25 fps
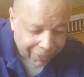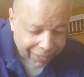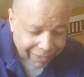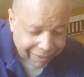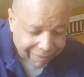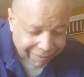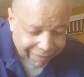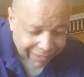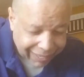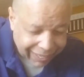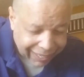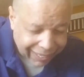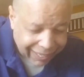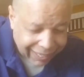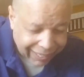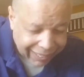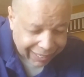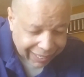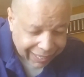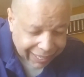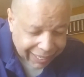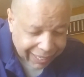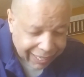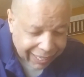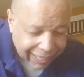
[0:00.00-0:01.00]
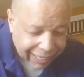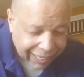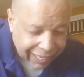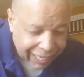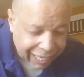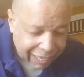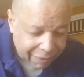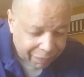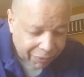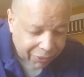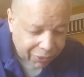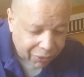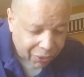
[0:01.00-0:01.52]
is in it,
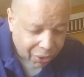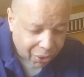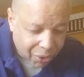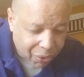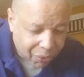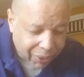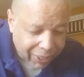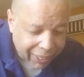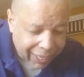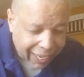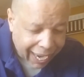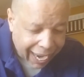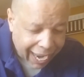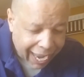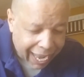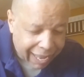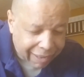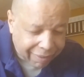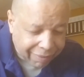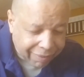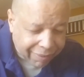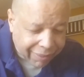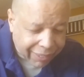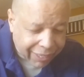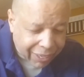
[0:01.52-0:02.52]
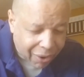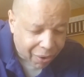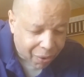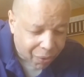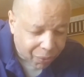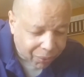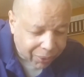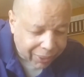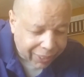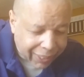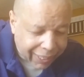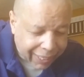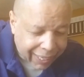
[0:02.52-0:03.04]
even though he has the
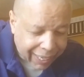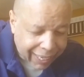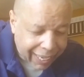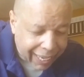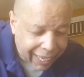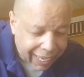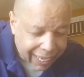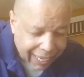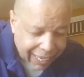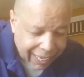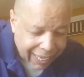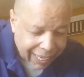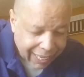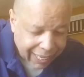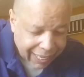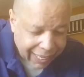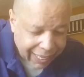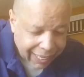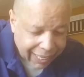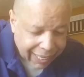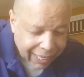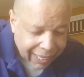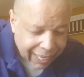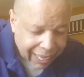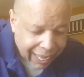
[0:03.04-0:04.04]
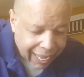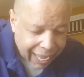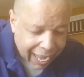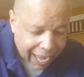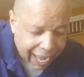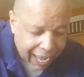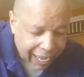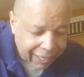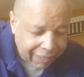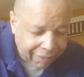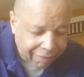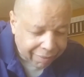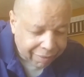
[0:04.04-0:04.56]
only key.
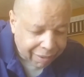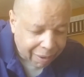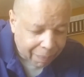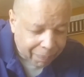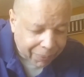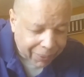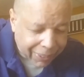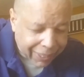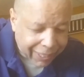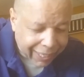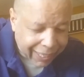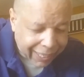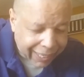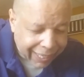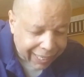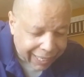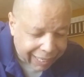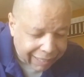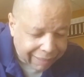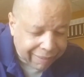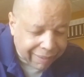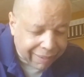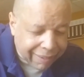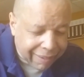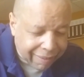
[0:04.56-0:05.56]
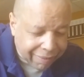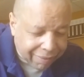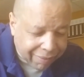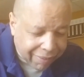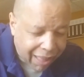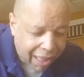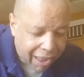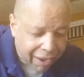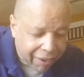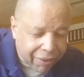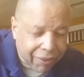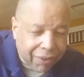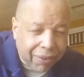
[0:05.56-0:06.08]
How did something get into his
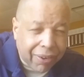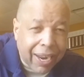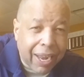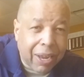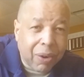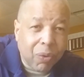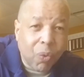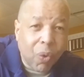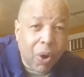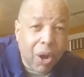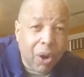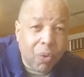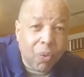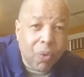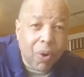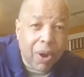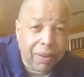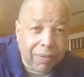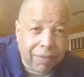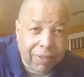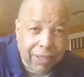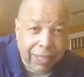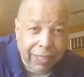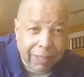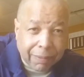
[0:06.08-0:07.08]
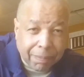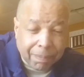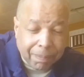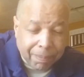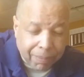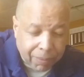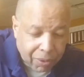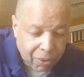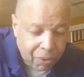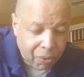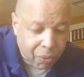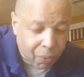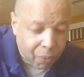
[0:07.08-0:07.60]
locker and what was it?
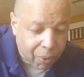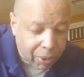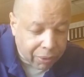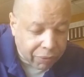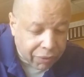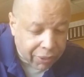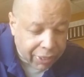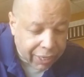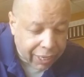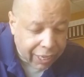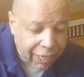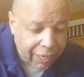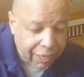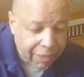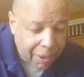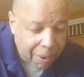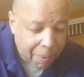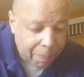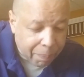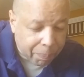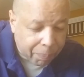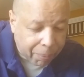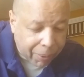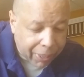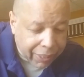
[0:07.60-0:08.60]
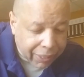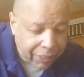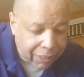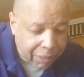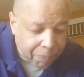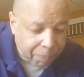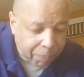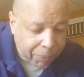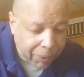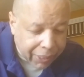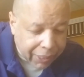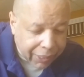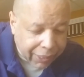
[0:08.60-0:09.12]
Once again, Brent
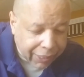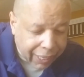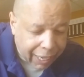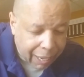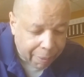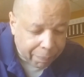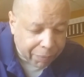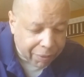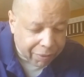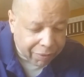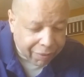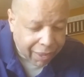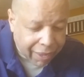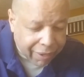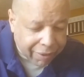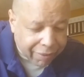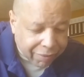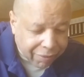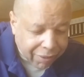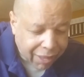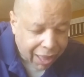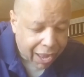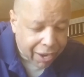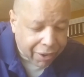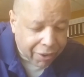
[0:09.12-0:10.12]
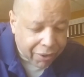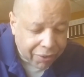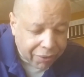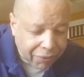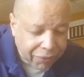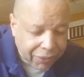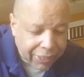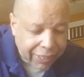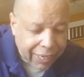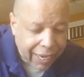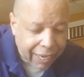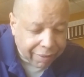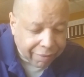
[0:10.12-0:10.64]
completely empties out his locker. The
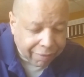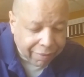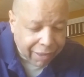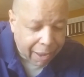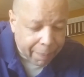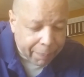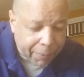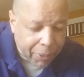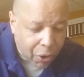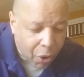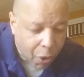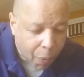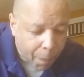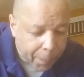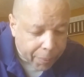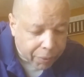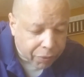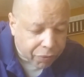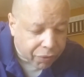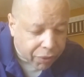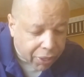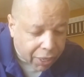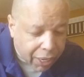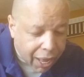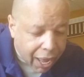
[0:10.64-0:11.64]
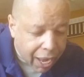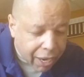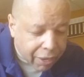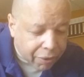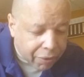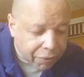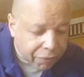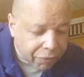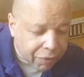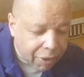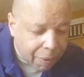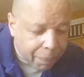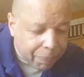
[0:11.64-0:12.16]
next time he opens the locker,
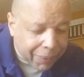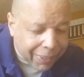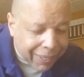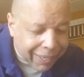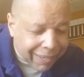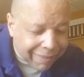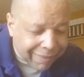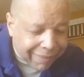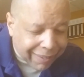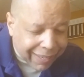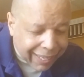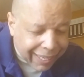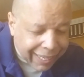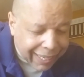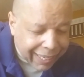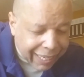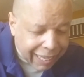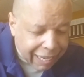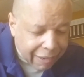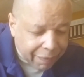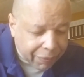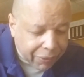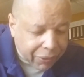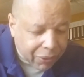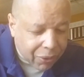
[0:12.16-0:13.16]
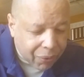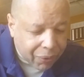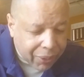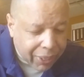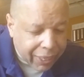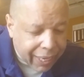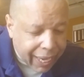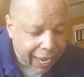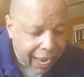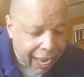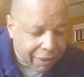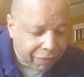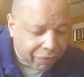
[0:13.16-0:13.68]
something is in it, even though
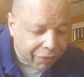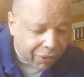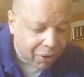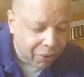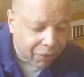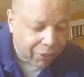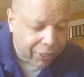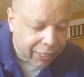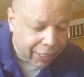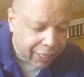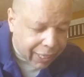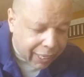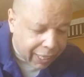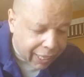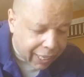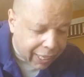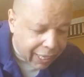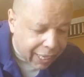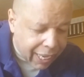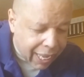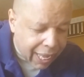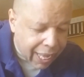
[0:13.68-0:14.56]
he has the only key.